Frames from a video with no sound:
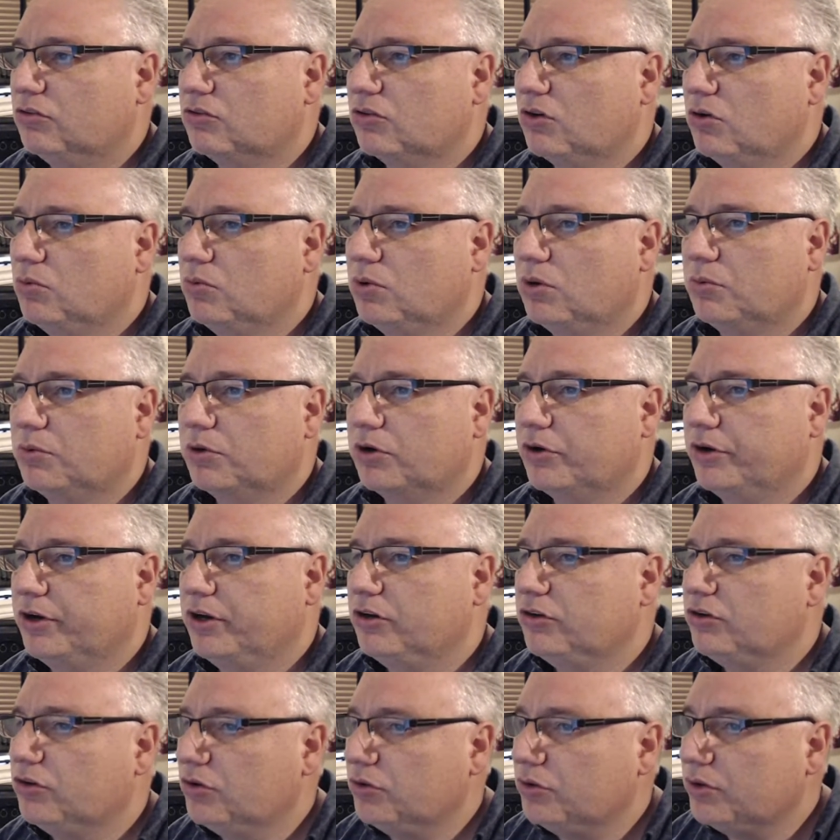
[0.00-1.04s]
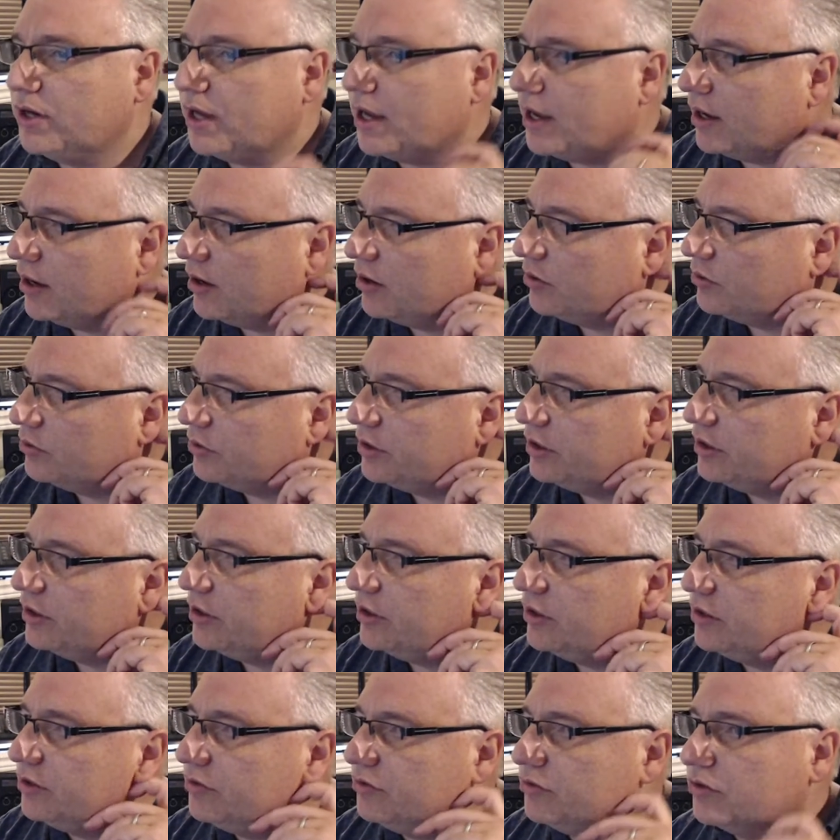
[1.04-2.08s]
So what we're going to do now
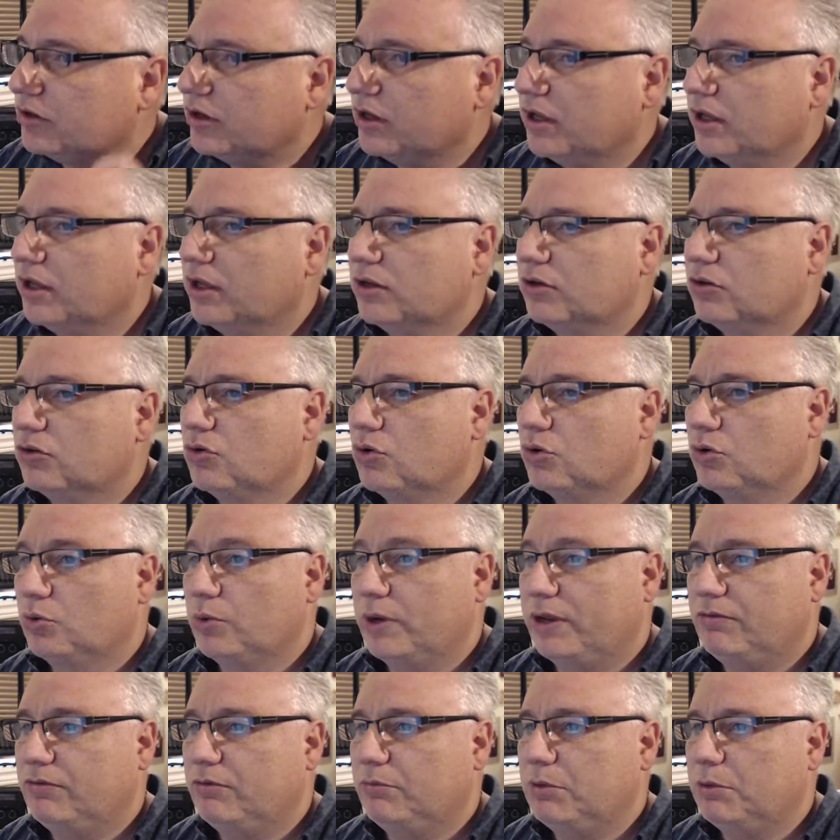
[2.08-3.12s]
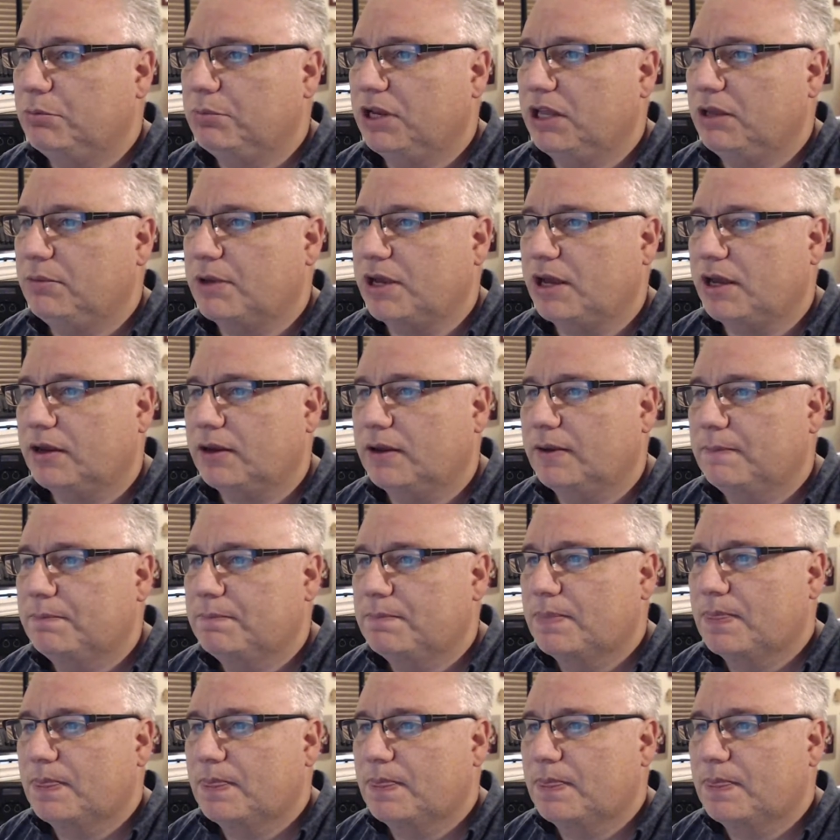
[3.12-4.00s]
is go away from the playback